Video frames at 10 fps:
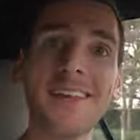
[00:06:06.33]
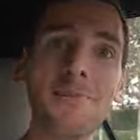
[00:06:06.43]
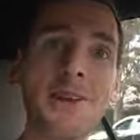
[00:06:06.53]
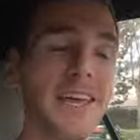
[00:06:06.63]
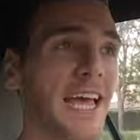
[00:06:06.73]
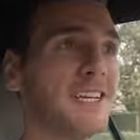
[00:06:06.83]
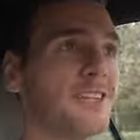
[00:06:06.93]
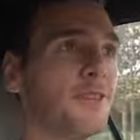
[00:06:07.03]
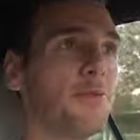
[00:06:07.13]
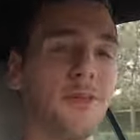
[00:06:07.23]
of
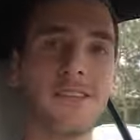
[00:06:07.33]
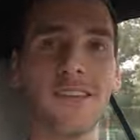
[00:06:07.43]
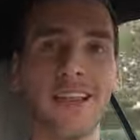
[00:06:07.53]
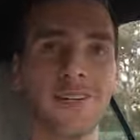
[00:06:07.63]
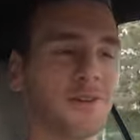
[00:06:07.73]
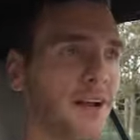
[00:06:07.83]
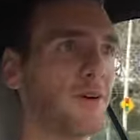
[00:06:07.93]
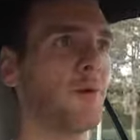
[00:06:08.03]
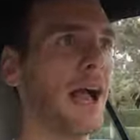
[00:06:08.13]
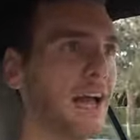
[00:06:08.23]
communication through this electronic
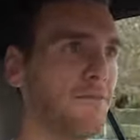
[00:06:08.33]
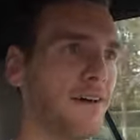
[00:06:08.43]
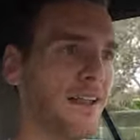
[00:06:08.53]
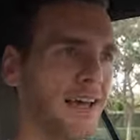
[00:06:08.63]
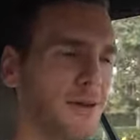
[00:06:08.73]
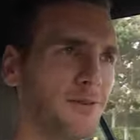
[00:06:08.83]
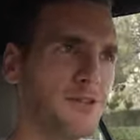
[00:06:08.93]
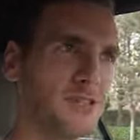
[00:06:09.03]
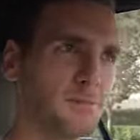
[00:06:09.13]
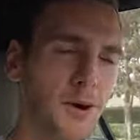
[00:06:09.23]
rack. I felt like it was
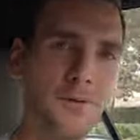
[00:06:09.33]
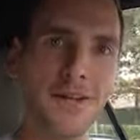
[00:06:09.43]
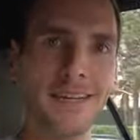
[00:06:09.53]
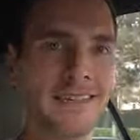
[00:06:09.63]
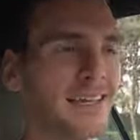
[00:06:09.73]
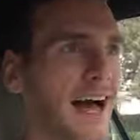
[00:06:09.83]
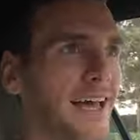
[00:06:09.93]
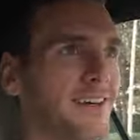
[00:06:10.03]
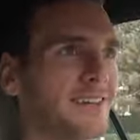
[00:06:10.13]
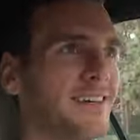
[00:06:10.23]
just perfectly
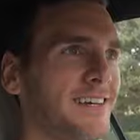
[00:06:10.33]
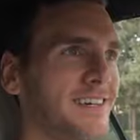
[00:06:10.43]
dialed.